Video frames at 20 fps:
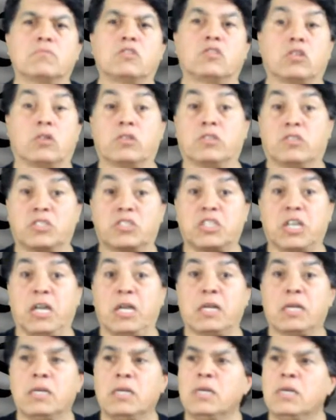So they're
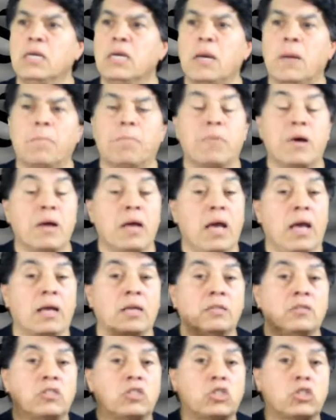saying.
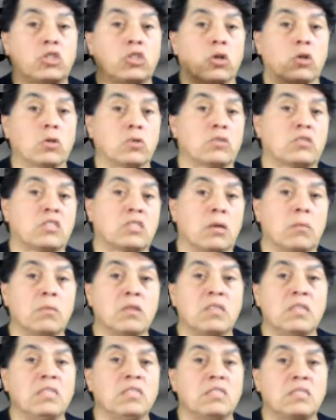And so some
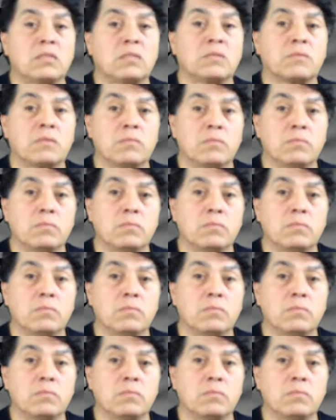of these